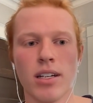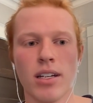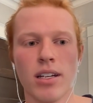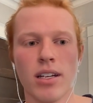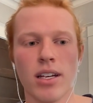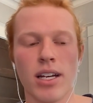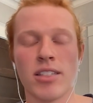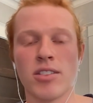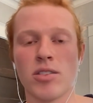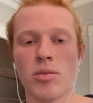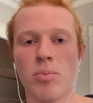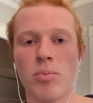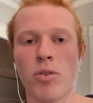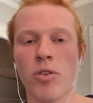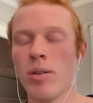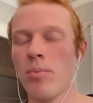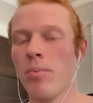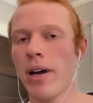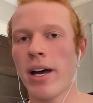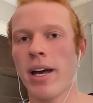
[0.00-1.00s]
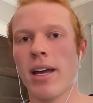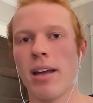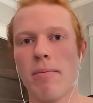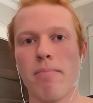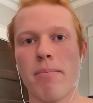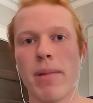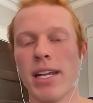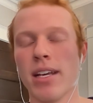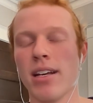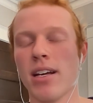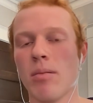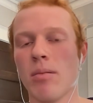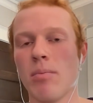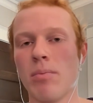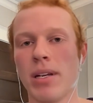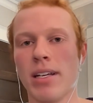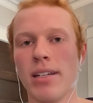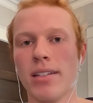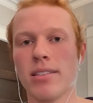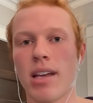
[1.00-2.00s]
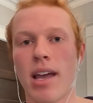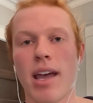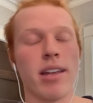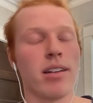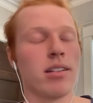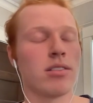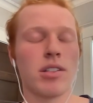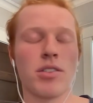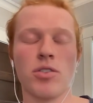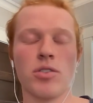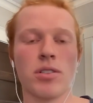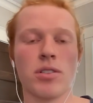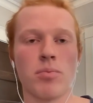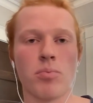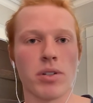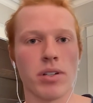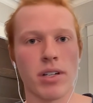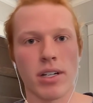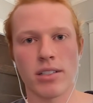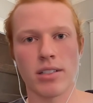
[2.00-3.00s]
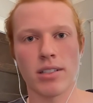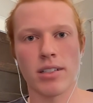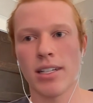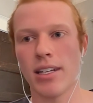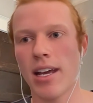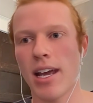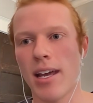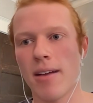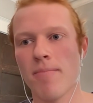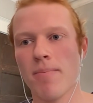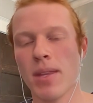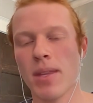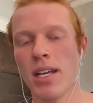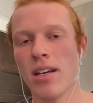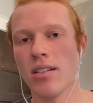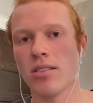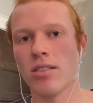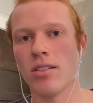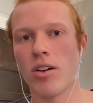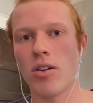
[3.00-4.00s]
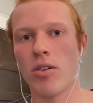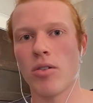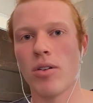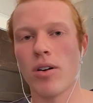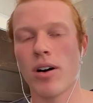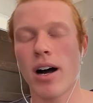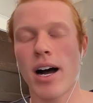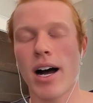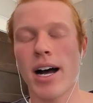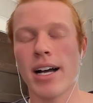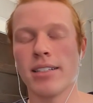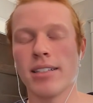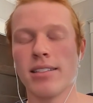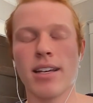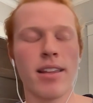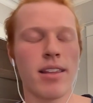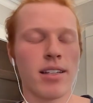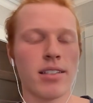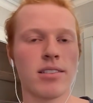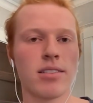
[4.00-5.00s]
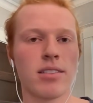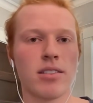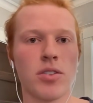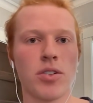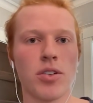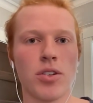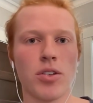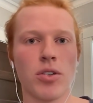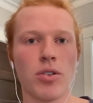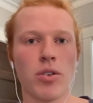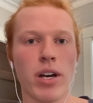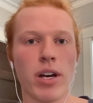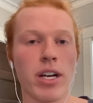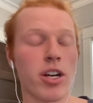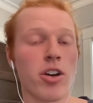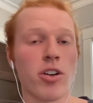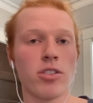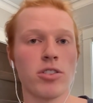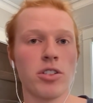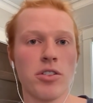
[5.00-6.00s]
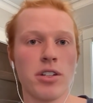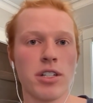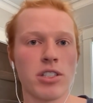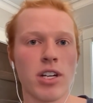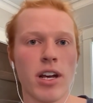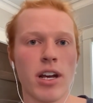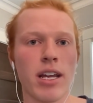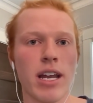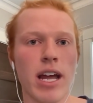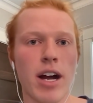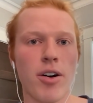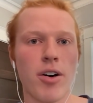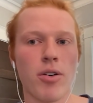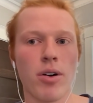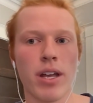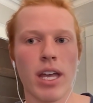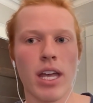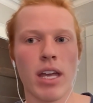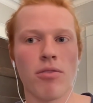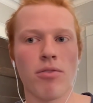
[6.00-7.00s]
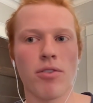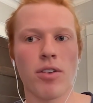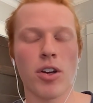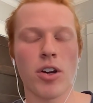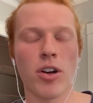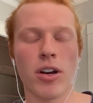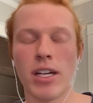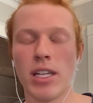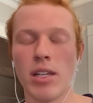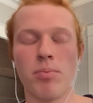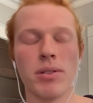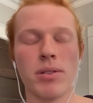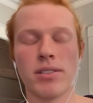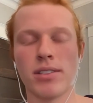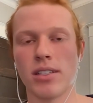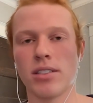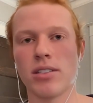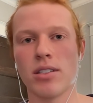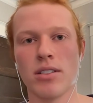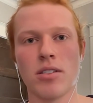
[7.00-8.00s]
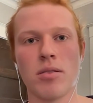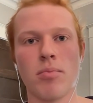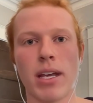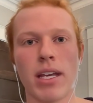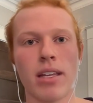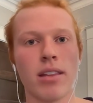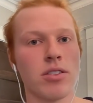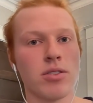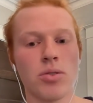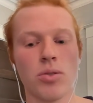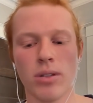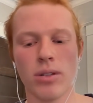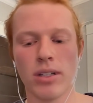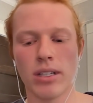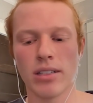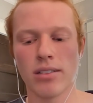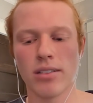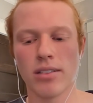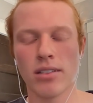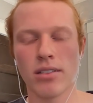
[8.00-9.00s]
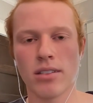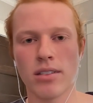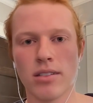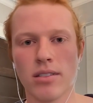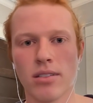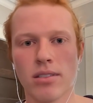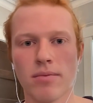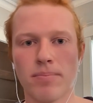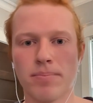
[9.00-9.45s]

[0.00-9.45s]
It's supported by many companies and is used in production today. So I say this to encourage you to check it out if you're in the position to make these tooling decisions.